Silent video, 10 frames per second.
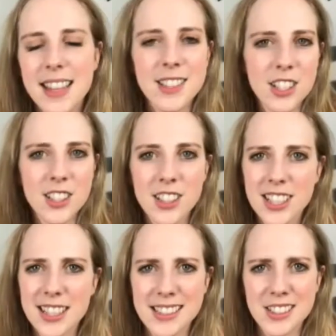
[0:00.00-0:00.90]
that's going to look
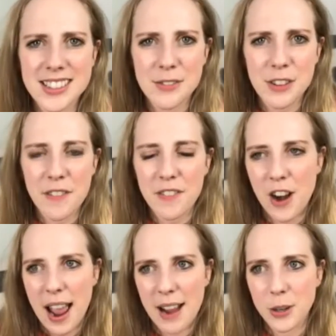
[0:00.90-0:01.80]
a little different for
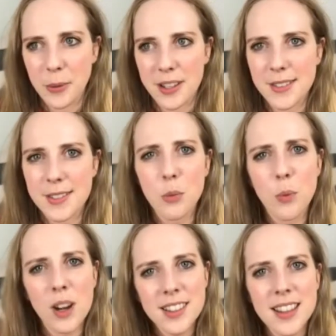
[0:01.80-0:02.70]
everyone. So
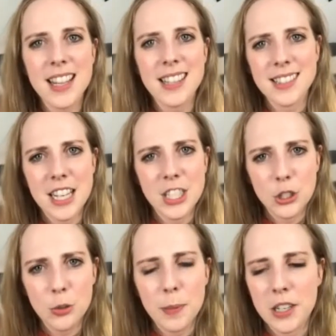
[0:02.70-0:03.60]
one of the things I
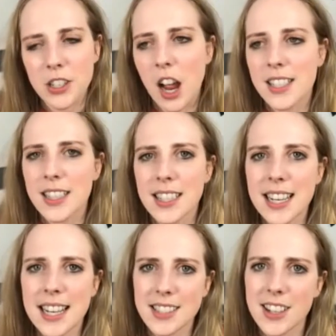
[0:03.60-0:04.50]
do periodically
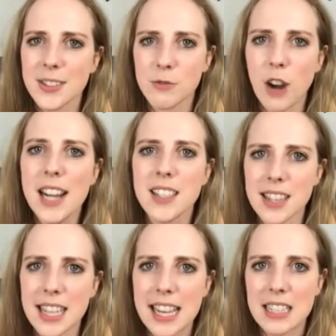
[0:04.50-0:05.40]
is I'll write a
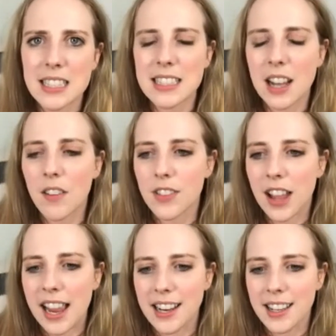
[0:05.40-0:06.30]
list of
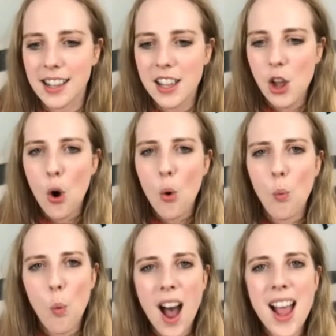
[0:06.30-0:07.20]
like,
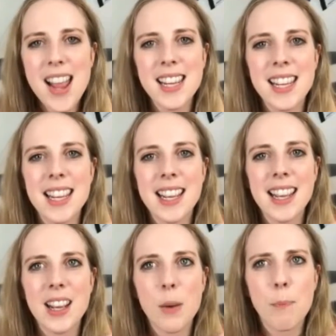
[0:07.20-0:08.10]
what
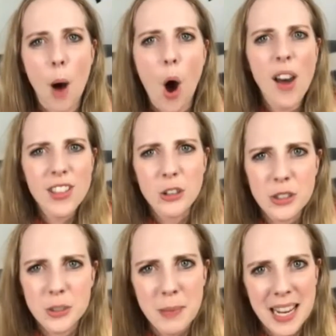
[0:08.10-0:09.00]

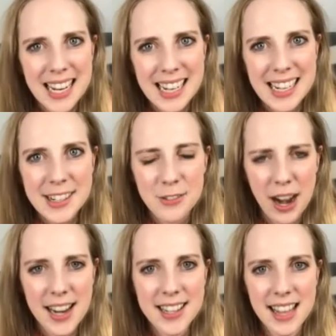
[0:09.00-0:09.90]
bothers me,
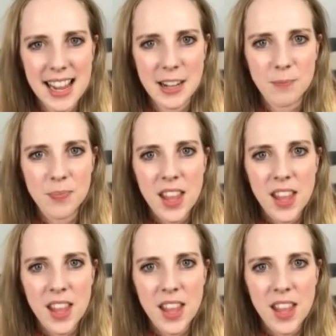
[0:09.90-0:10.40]
right? Like,